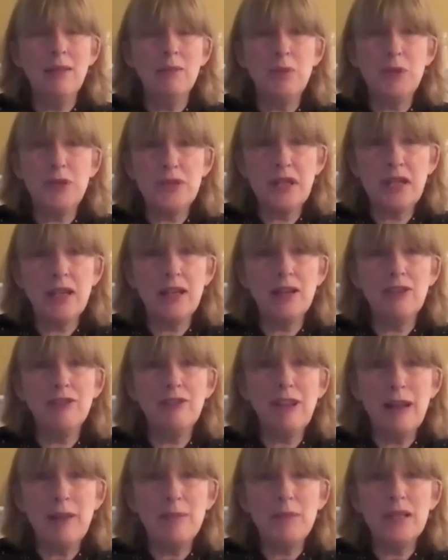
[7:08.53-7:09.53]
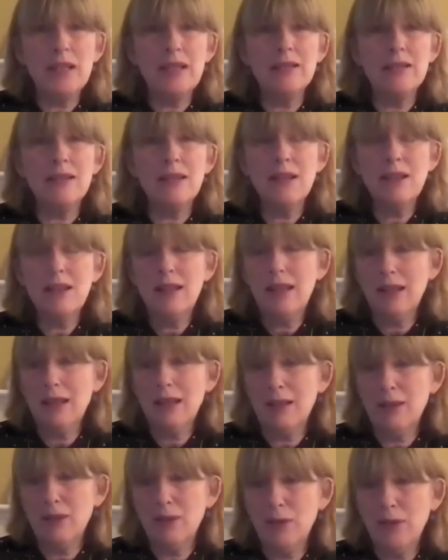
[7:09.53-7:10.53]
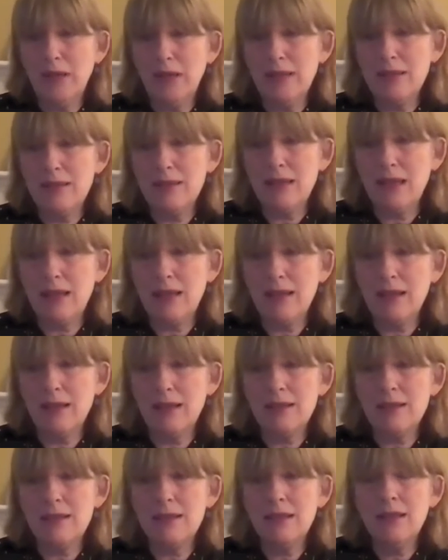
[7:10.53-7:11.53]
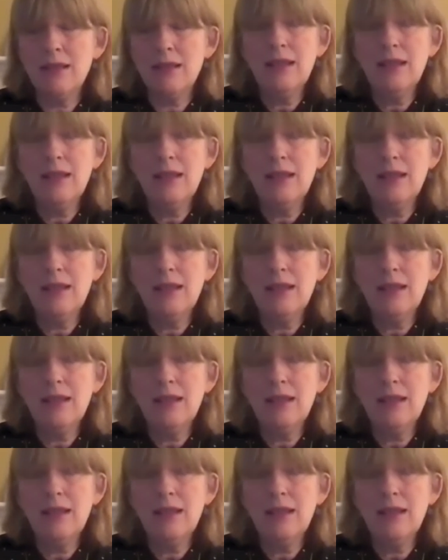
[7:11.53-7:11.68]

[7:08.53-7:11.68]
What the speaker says: and particular families in colonial settings.